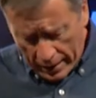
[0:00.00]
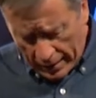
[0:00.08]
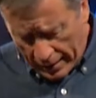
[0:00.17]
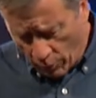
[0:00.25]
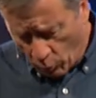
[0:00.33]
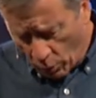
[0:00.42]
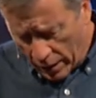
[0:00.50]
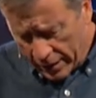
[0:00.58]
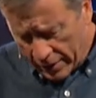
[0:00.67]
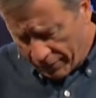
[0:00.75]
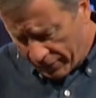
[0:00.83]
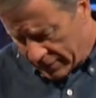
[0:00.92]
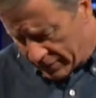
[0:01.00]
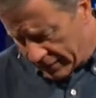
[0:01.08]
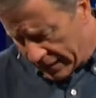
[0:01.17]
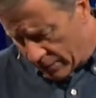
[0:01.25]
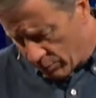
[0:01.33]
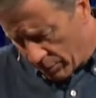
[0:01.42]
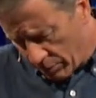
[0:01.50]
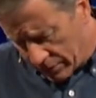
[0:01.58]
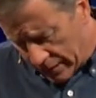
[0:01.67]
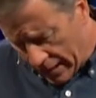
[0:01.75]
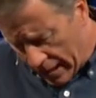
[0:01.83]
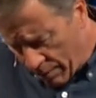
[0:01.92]
And what if instead we would
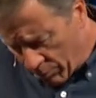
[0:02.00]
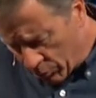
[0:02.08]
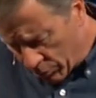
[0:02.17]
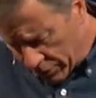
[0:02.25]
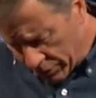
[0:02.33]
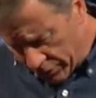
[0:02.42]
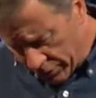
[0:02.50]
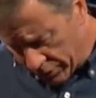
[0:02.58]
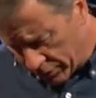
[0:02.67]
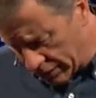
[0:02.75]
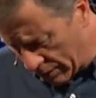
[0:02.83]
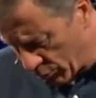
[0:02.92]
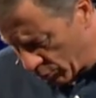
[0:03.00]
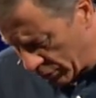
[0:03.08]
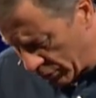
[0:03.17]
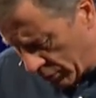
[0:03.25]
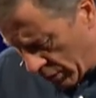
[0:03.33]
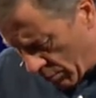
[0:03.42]
say, I'm going to do is I'm going to